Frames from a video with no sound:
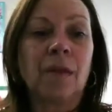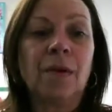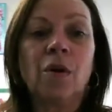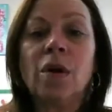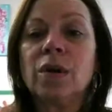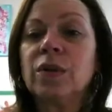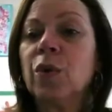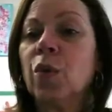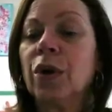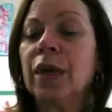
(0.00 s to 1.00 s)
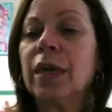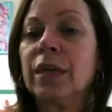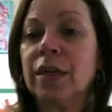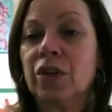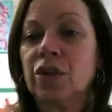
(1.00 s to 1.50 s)
There are also working
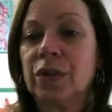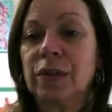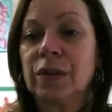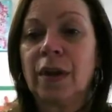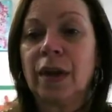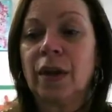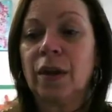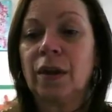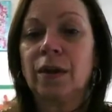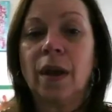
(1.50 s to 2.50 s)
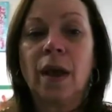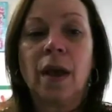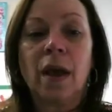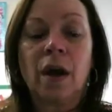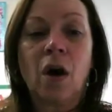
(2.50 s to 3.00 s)
conditions that can
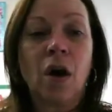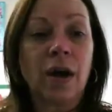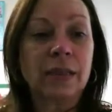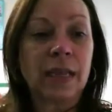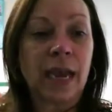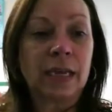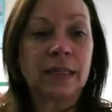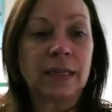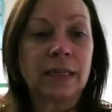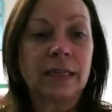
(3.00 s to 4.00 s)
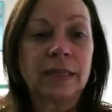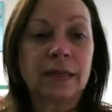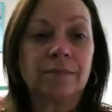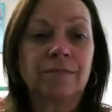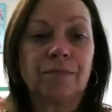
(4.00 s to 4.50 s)
cause accidents.